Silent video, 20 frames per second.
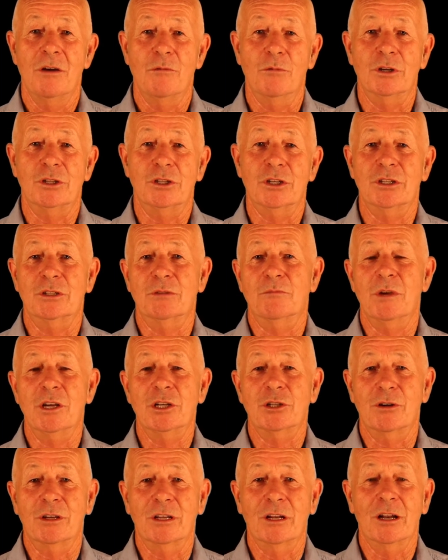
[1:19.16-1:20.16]
which is
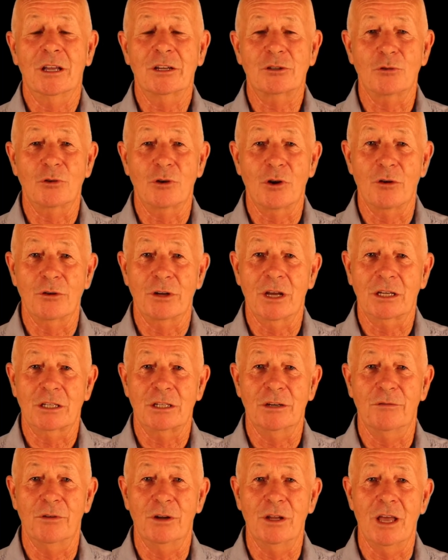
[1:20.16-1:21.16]
measuring electrical
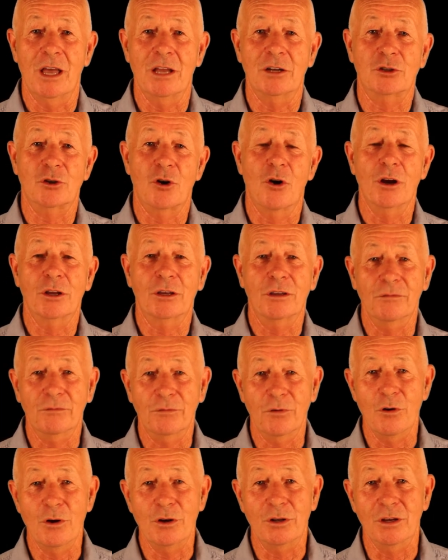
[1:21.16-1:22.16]
conductivity and try and
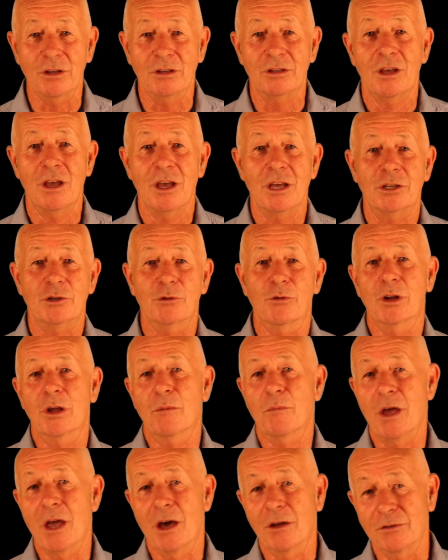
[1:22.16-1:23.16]
convert it to an
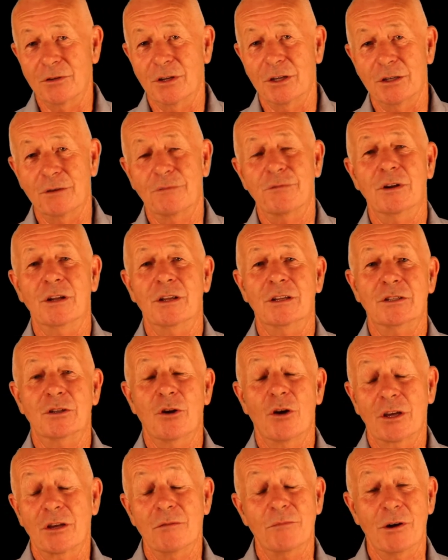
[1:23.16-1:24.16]
amount, a different, it's
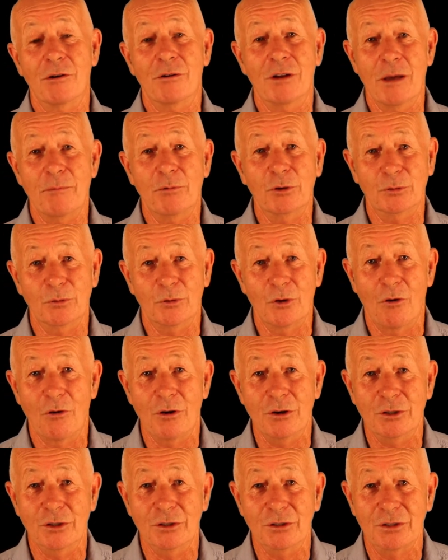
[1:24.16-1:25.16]
like comparing apples with
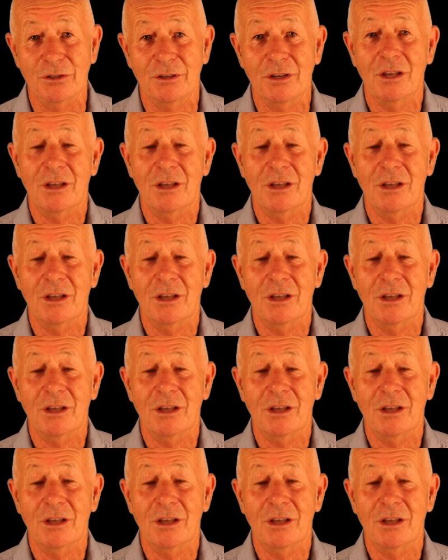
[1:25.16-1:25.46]
oranges.